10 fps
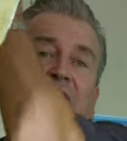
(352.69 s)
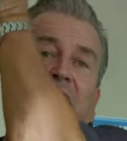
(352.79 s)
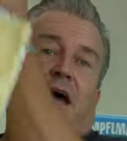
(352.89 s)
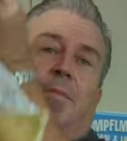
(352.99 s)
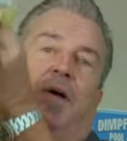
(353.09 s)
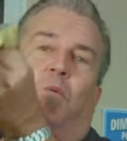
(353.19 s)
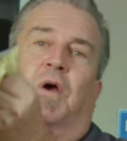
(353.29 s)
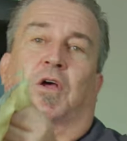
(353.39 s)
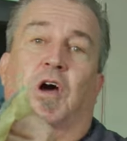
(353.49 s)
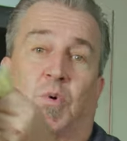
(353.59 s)
this egg up and
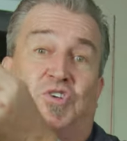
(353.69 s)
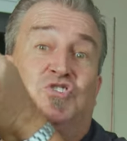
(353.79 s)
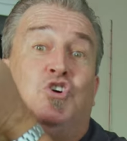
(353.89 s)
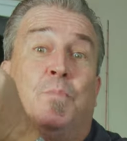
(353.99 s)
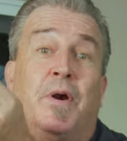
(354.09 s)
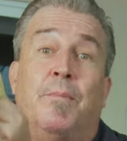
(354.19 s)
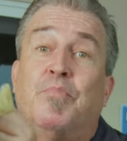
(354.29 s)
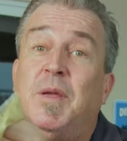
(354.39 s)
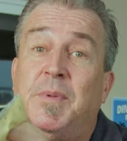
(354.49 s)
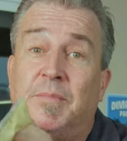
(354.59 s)
we're gonna cook with Super
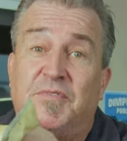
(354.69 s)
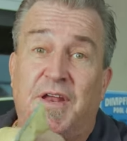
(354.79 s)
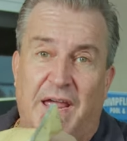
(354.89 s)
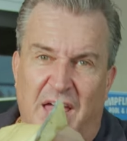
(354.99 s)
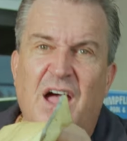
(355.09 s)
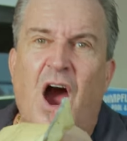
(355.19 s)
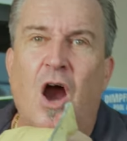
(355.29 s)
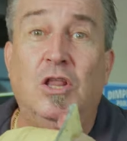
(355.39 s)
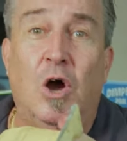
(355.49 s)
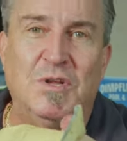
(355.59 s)
Premium today,
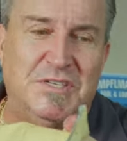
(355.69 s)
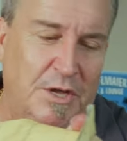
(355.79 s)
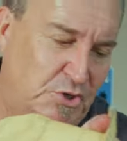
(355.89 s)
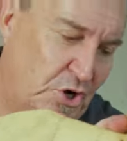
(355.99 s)
our low and slow